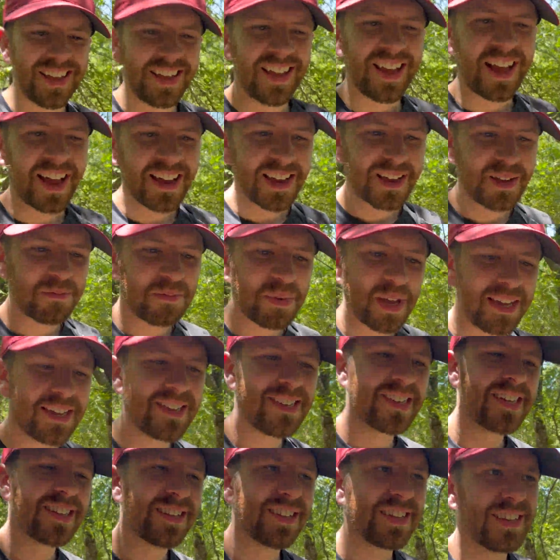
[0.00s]
I could
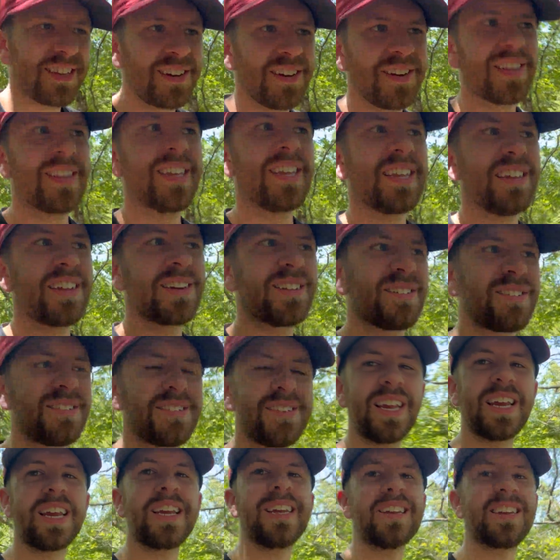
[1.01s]
basically hear the
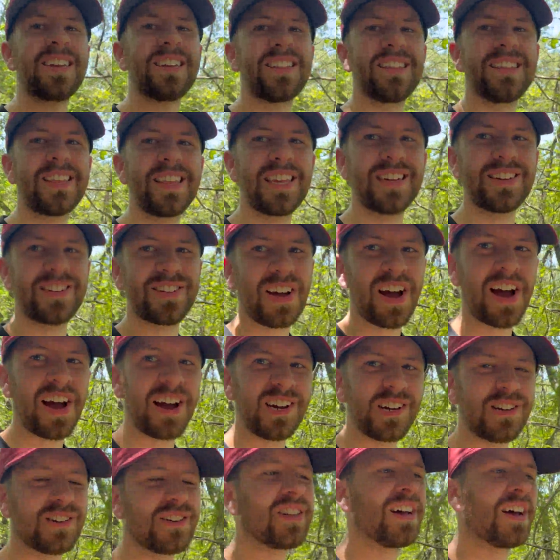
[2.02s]
interstate the
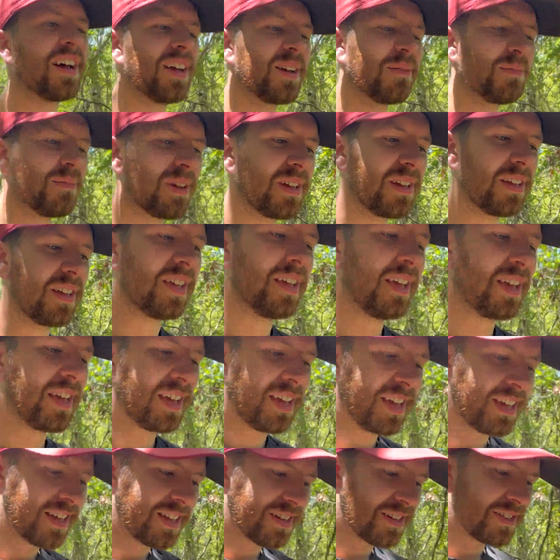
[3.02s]
entire time.
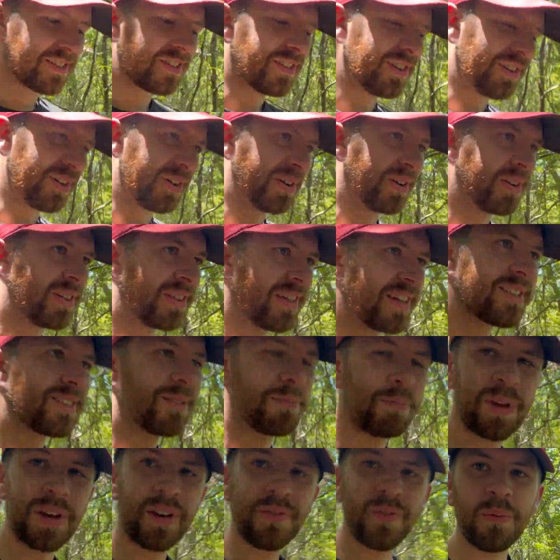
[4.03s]
So that's a
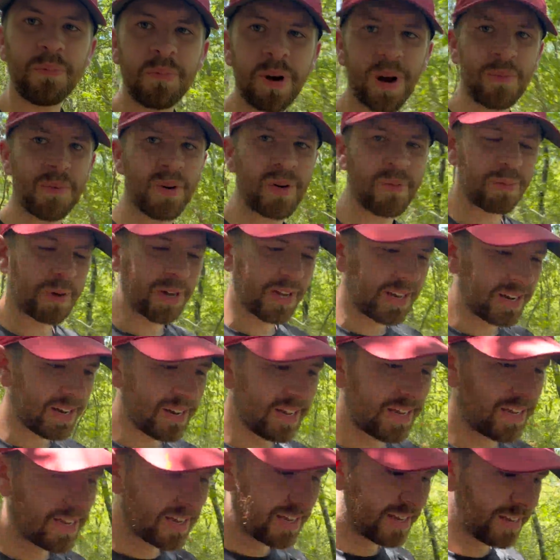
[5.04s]
bit of a bummer, but
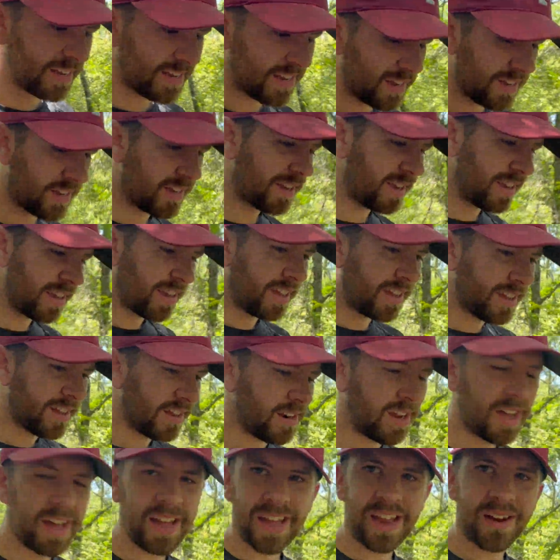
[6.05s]

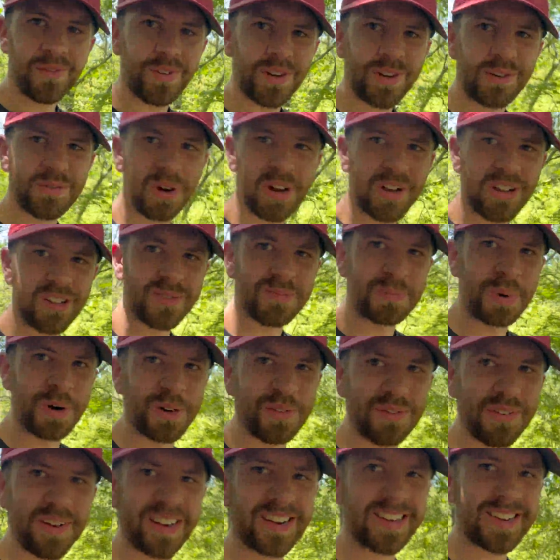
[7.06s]
not every trail is
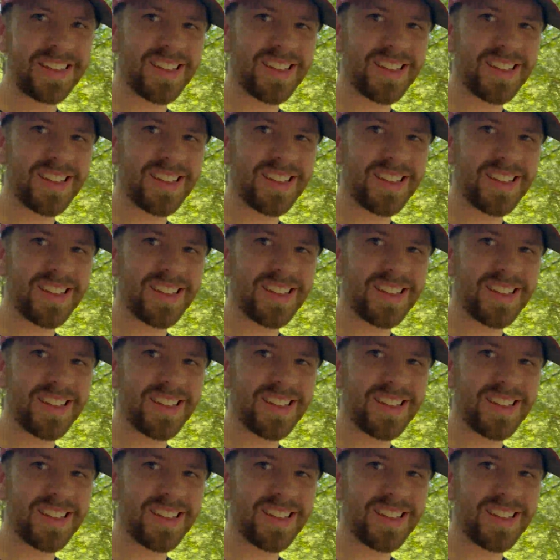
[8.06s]
perfect.